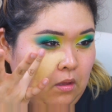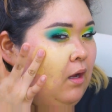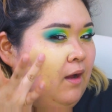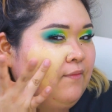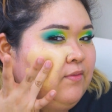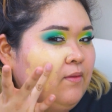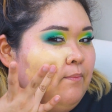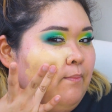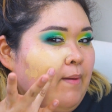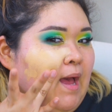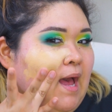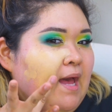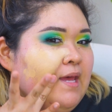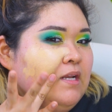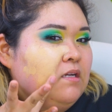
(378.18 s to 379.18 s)
Off the
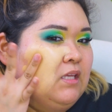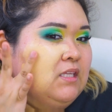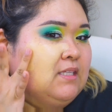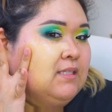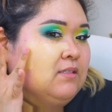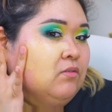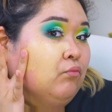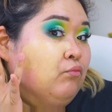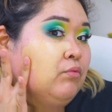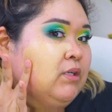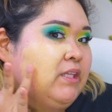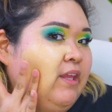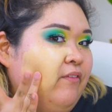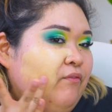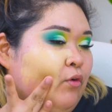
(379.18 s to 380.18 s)
bat, this is
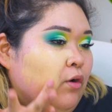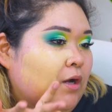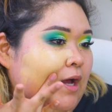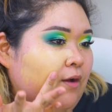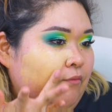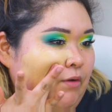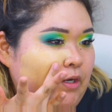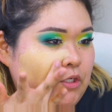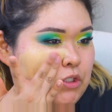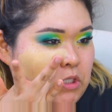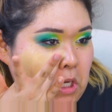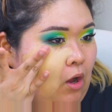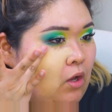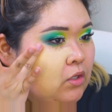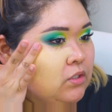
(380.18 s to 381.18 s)
really full coverage.
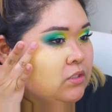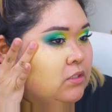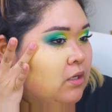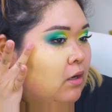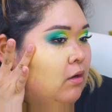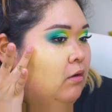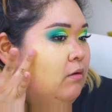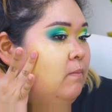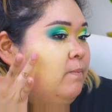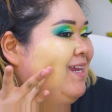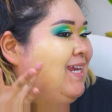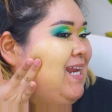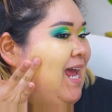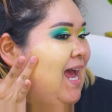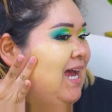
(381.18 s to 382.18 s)
Also,
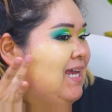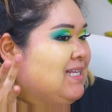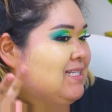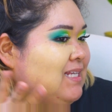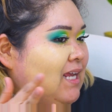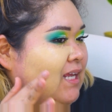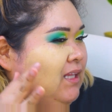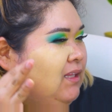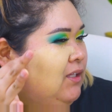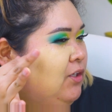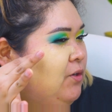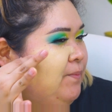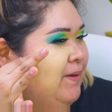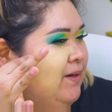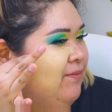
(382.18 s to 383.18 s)
it has a
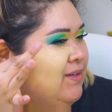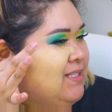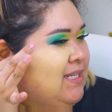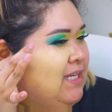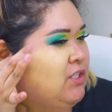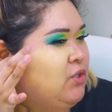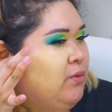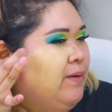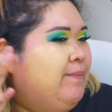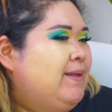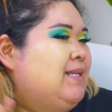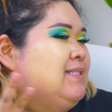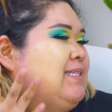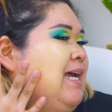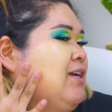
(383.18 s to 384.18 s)
little bit of a scent to it,
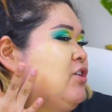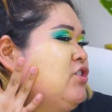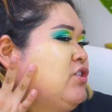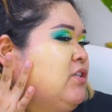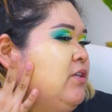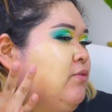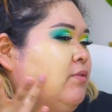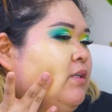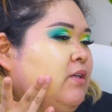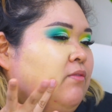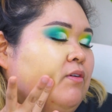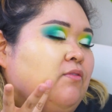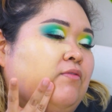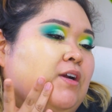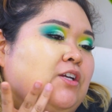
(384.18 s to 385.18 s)
but it's actually really
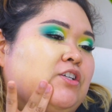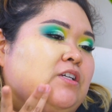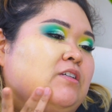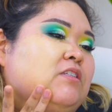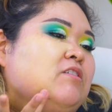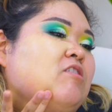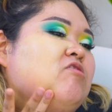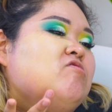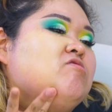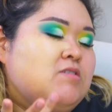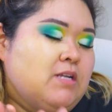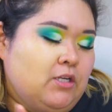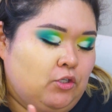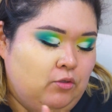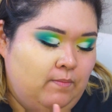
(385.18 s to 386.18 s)
refreshing, so
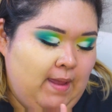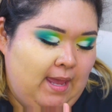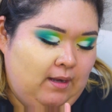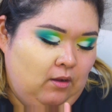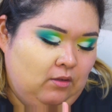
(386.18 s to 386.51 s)
not too bad.